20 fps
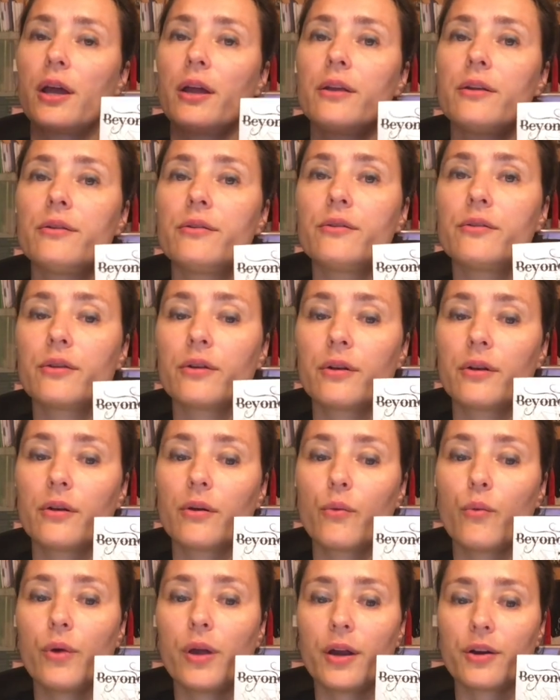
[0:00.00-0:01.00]
and
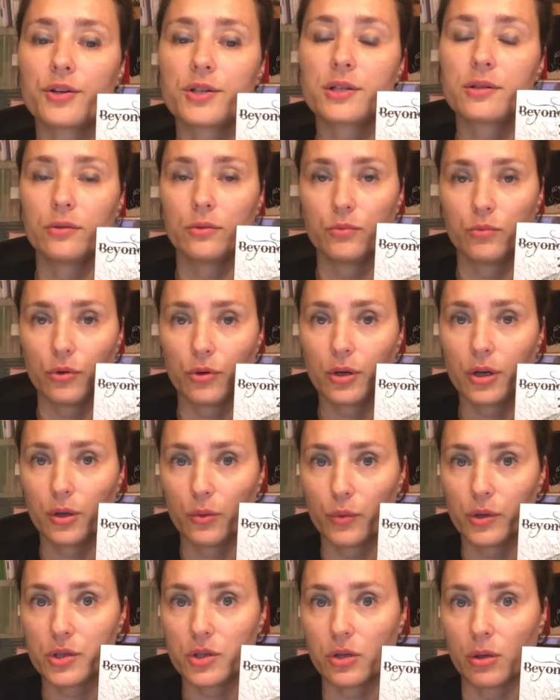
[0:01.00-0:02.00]
we are still working
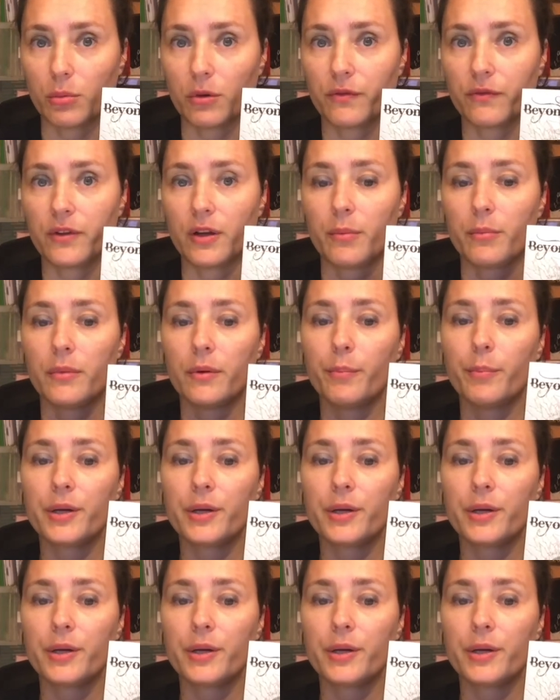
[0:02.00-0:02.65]
with some of them.